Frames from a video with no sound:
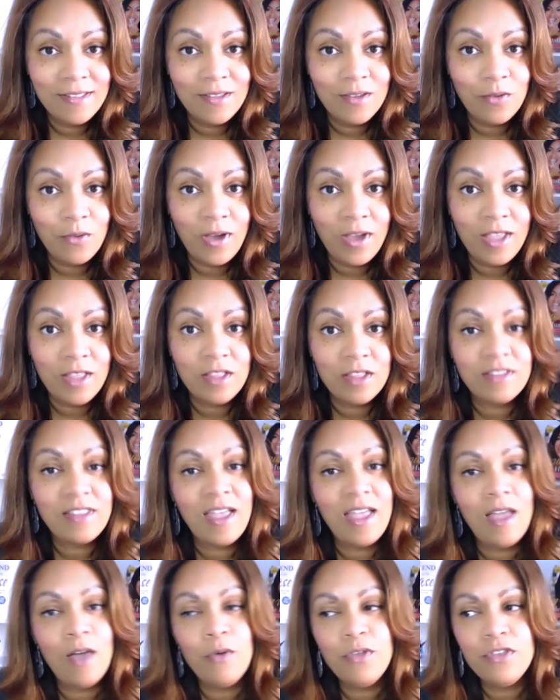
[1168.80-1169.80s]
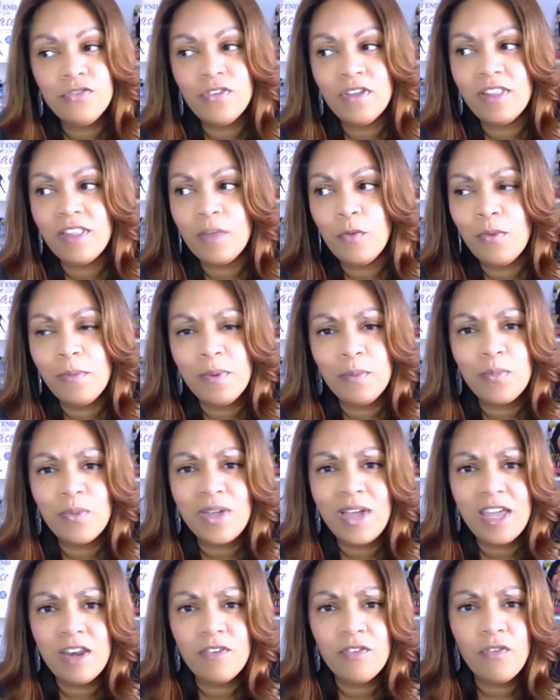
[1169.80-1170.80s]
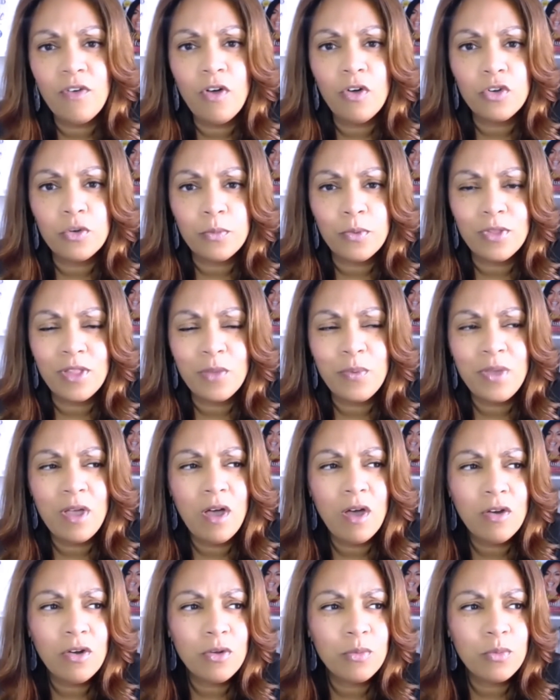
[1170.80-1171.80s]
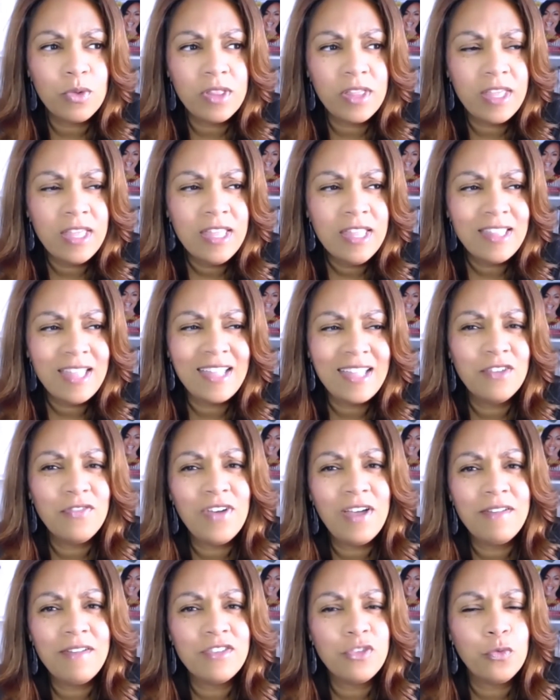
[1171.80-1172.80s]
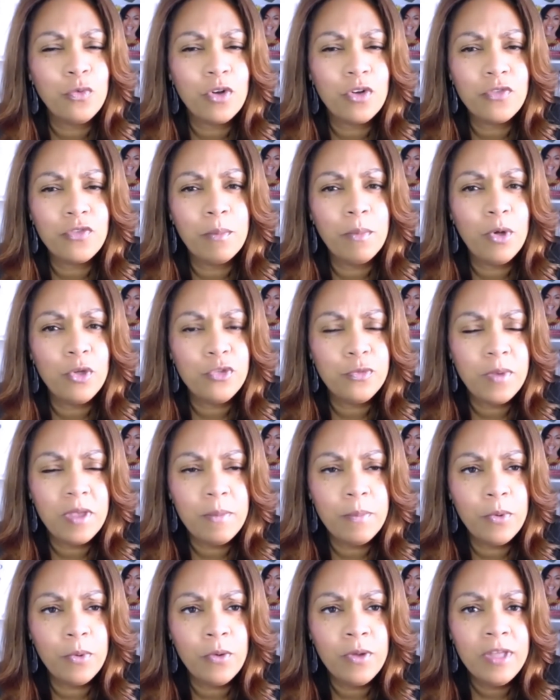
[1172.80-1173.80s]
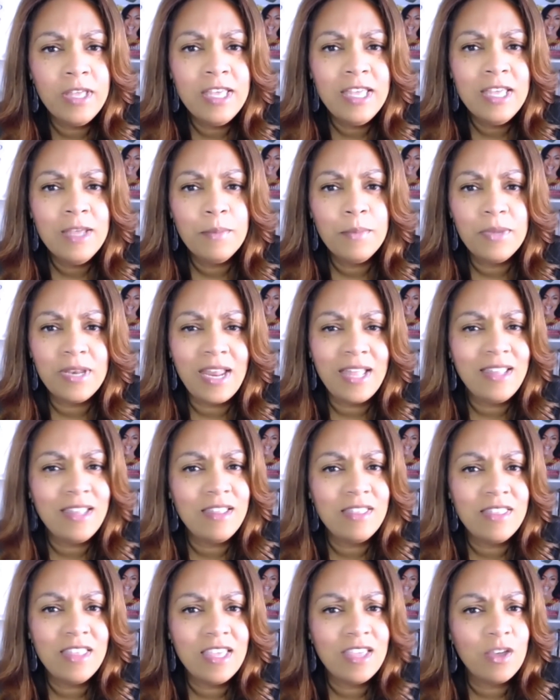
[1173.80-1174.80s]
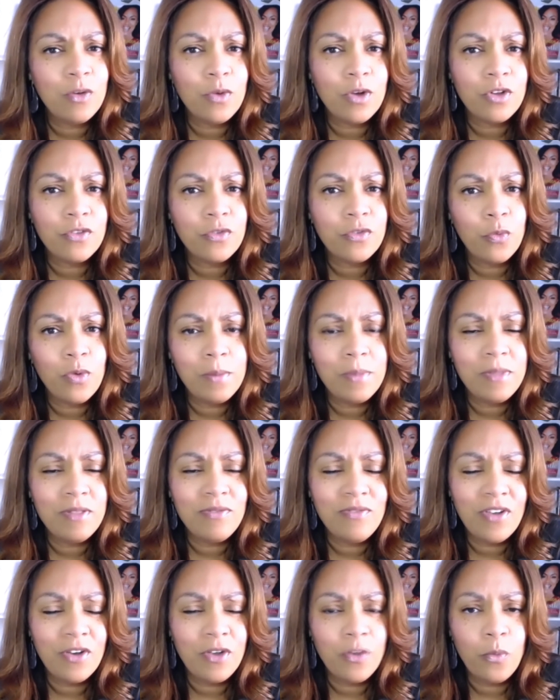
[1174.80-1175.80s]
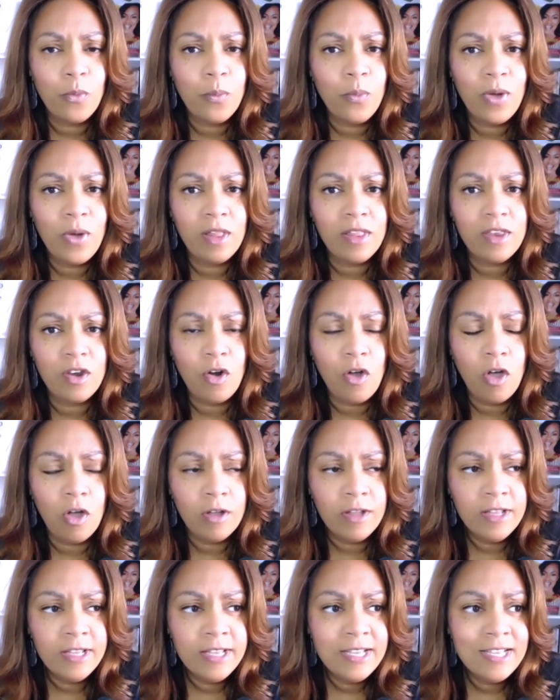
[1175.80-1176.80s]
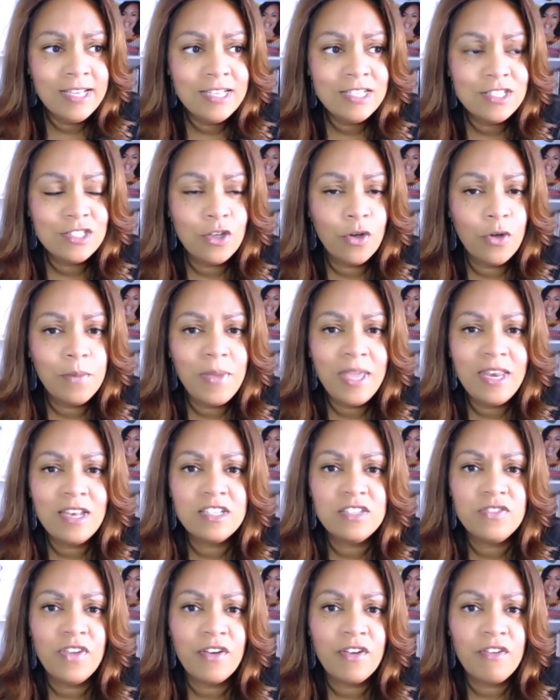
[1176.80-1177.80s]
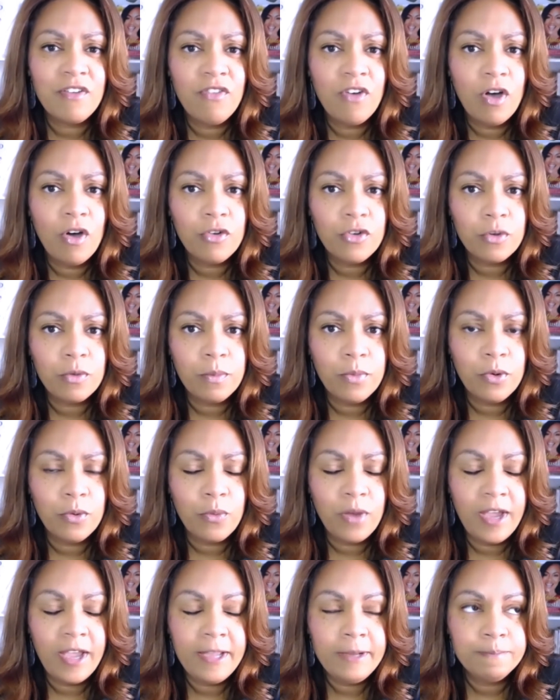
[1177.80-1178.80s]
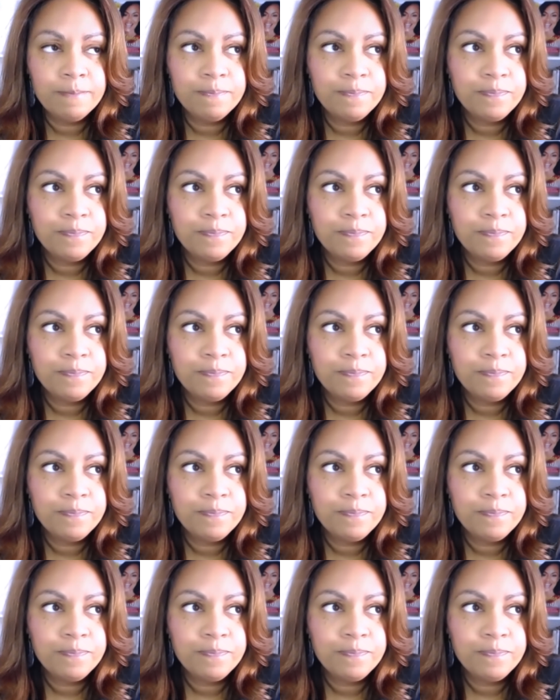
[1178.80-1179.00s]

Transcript: right? Because I always felt like women were kind of vulnerable. And we all don't really, nine to five doesn't work for most people, but I didn't think it worked for women very well at all. So it made us very vulnerable, right?